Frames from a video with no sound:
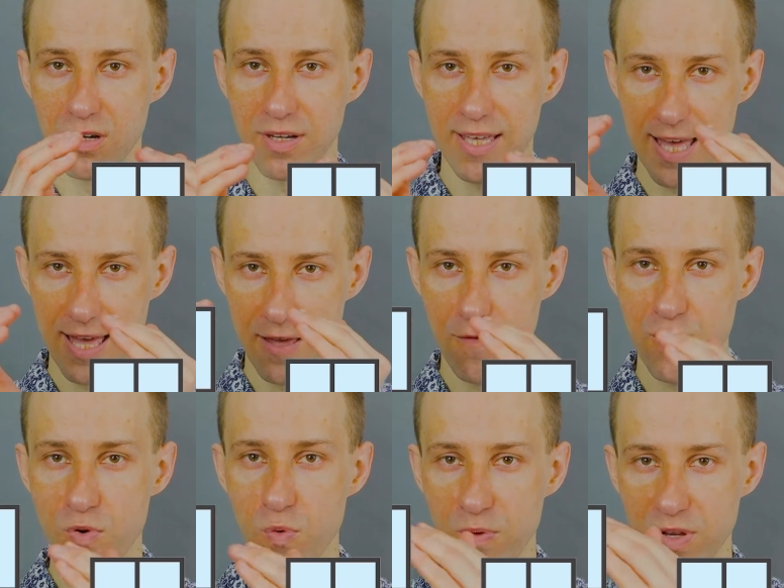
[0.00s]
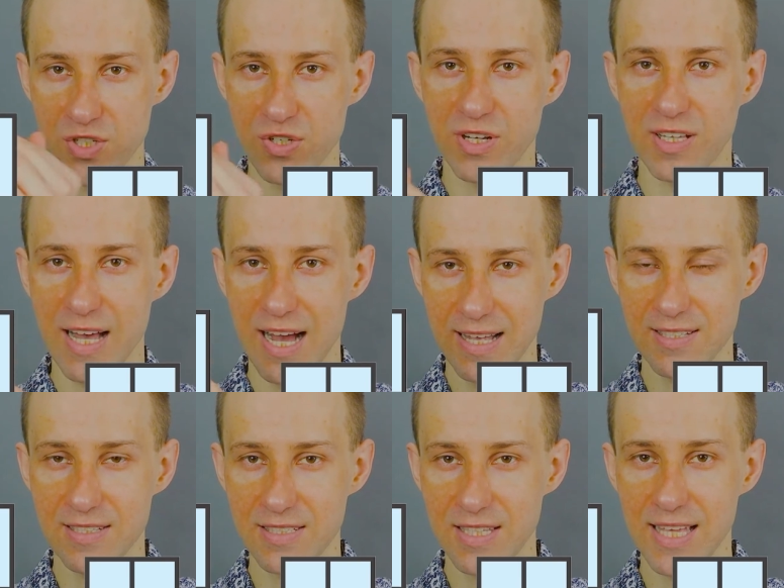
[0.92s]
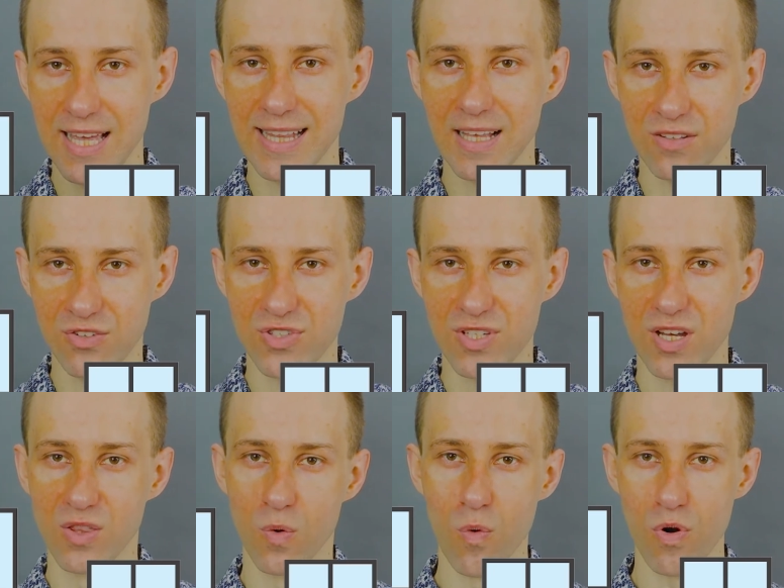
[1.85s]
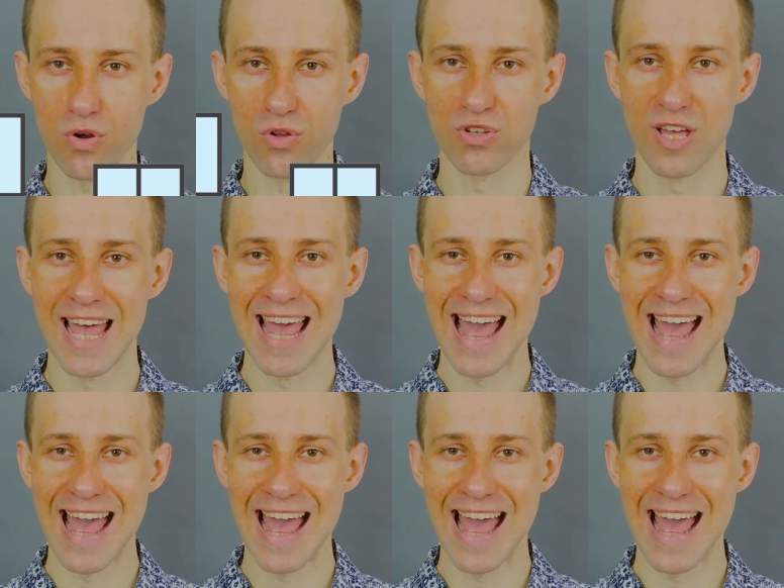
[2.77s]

okay, from which you can see and understand the world.